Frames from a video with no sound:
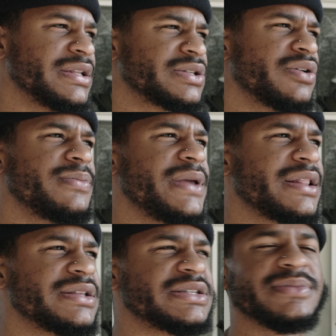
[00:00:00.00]
and it's going to be
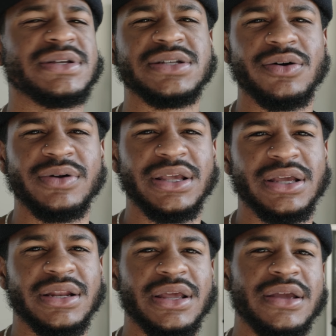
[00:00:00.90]
at the
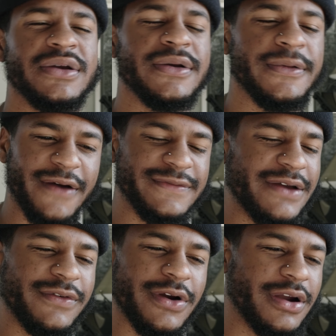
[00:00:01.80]
Smithsonian here. I've
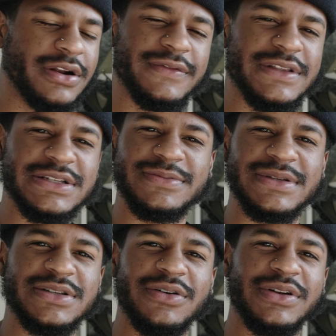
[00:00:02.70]
never heard of the
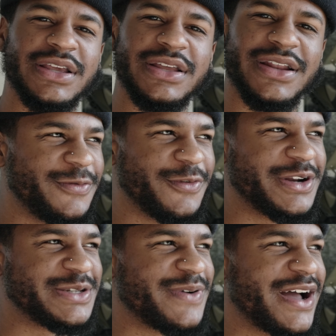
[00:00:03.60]
Smithsonian before
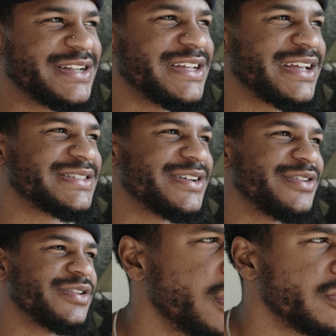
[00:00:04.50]
this project
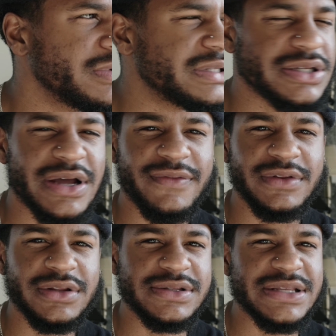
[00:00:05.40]
so we still have a
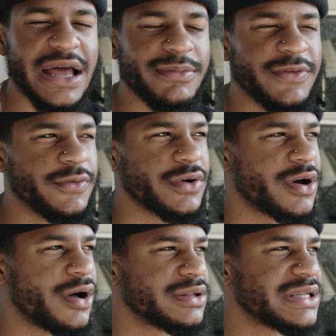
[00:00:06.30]
little time before
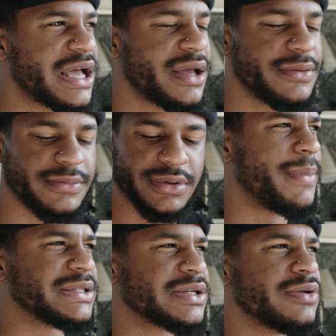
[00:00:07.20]
call time.
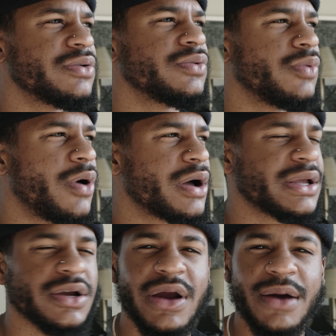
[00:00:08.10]
About to go
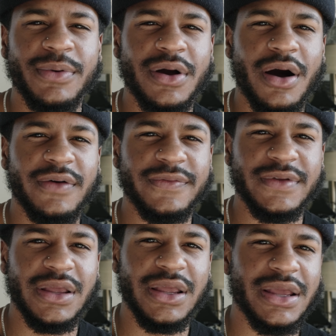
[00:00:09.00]
walk and grab a
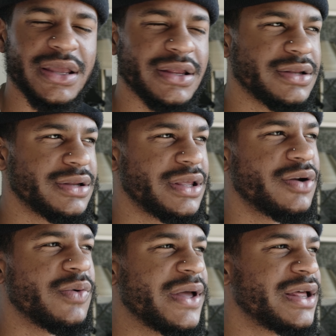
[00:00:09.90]
coffee and
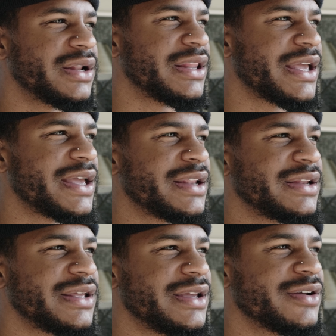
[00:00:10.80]
get away of the
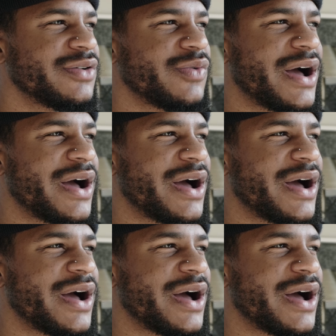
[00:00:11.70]
land here in